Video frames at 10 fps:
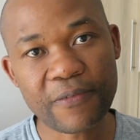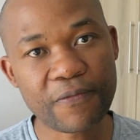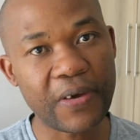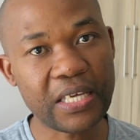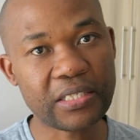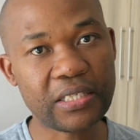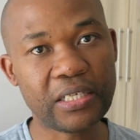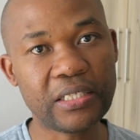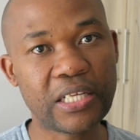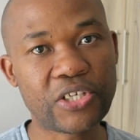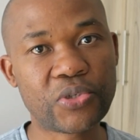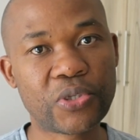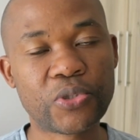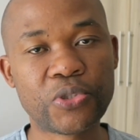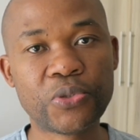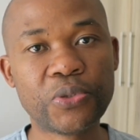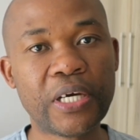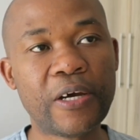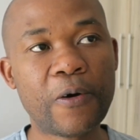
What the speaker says: First thing that you could do